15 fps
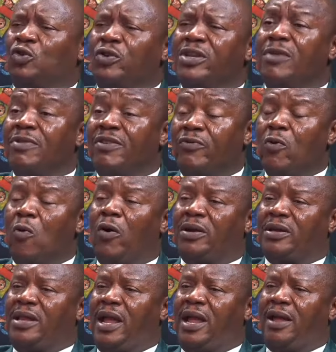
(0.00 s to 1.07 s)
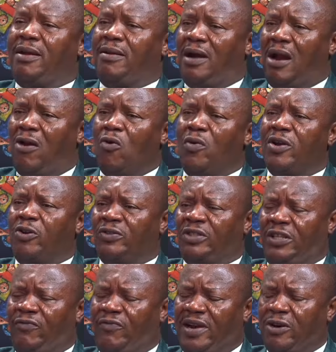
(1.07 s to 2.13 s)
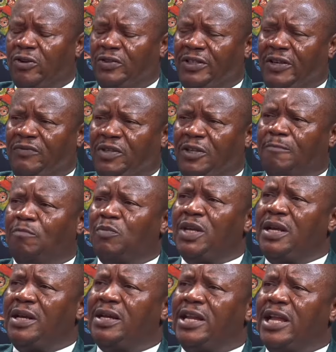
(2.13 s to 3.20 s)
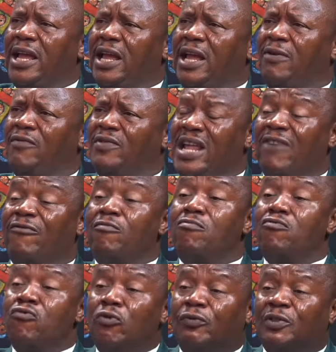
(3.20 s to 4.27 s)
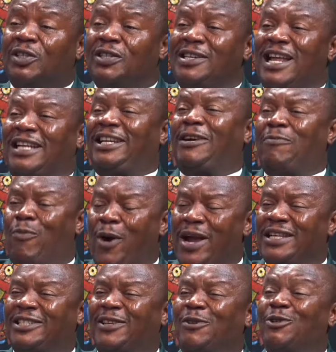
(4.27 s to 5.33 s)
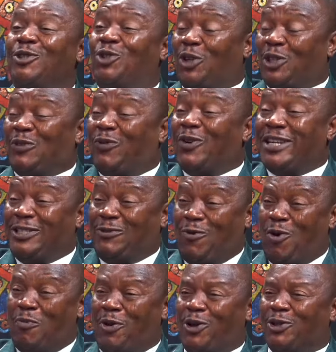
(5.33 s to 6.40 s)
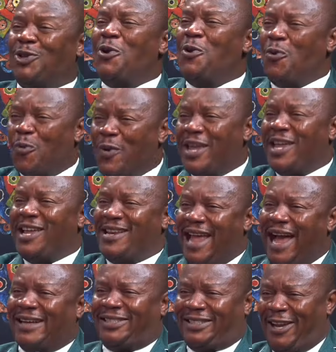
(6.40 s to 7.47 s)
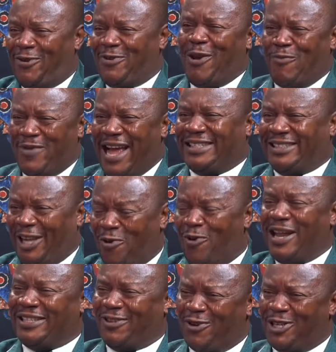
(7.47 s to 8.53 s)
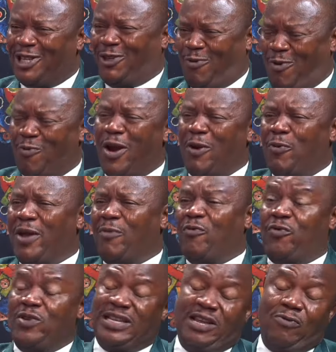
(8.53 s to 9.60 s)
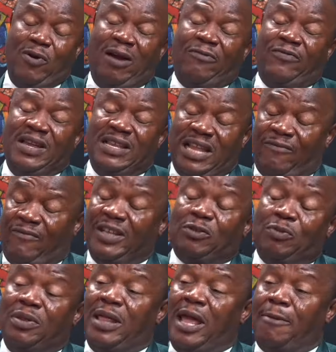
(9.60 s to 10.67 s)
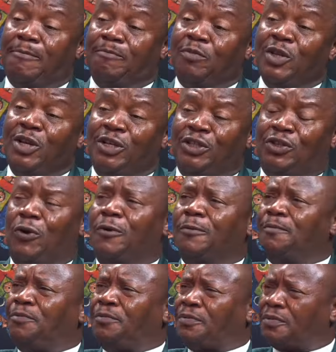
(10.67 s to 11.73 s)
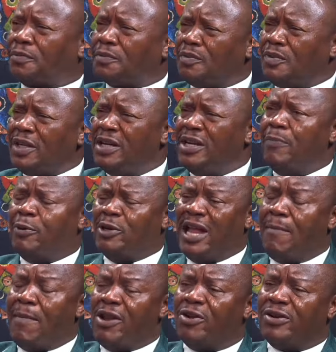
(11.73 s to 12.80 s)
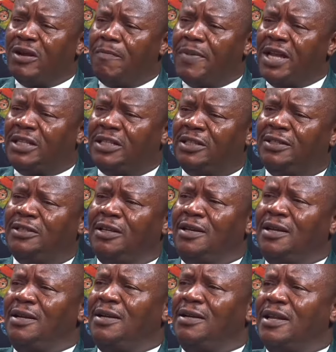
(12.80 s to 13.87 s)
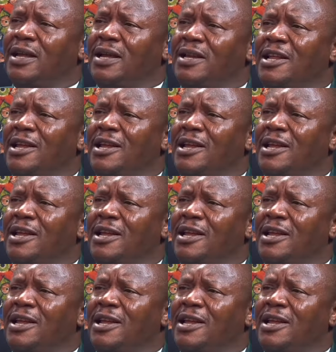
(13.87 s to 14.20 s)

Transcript: doing a beautiful work there, along with Federal Safety. They have moved their checkpoints just for this work because they are stakeholders on this. We have interfaced with them. So they put their men on the beats. The